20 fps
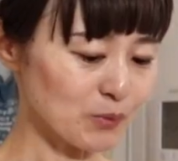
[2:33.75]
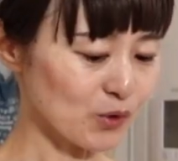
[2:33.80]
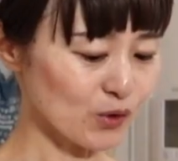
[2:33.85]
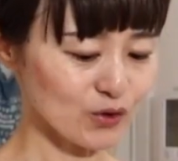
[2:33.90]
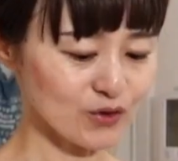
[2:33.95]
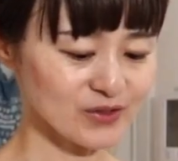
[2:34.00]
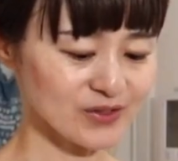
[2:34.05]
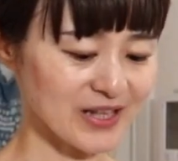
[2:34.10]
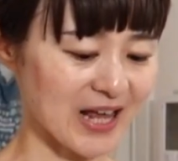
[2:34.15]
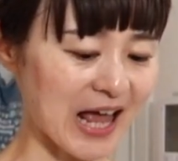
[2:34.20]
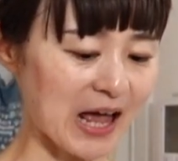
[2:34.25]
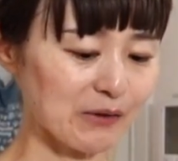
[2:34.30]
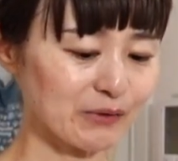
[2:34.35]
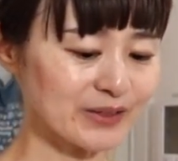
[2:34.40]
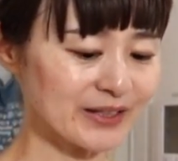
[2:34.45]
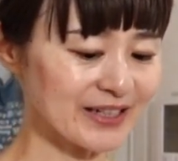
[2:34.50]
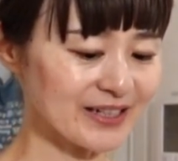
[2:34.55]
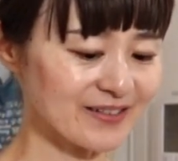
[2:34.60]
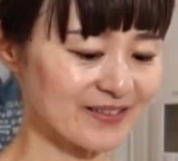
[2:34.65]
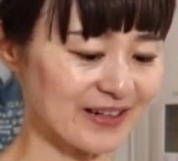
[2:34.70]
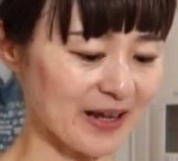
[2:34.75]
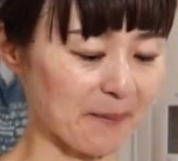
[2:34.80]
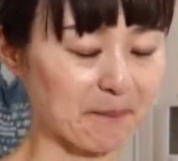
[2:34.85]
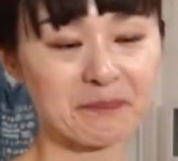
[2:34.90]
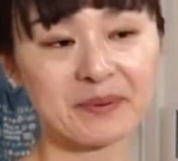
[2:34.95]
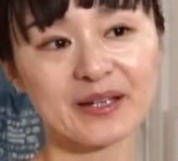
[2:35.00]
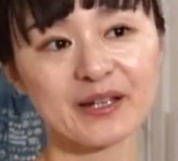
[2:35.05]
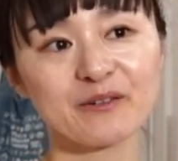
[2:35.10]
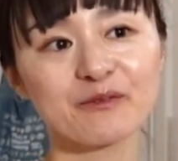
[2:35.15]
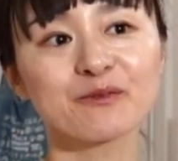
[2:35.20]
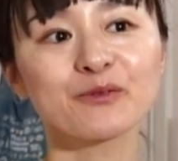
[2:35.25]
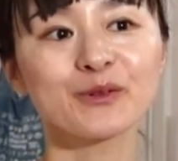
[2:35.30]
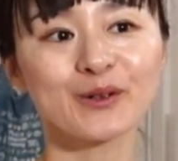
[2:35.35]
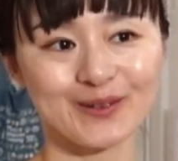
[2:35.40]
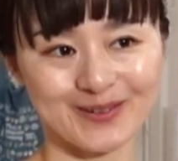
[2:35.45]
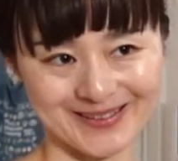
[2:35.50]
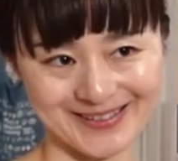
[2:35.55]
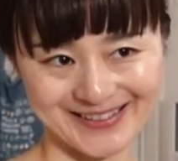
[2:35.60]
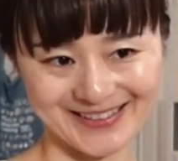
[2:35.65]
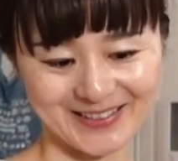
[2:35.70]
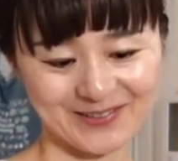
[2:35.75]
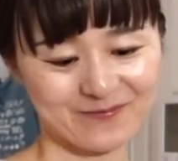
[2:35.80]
course, I'll eat the beef first.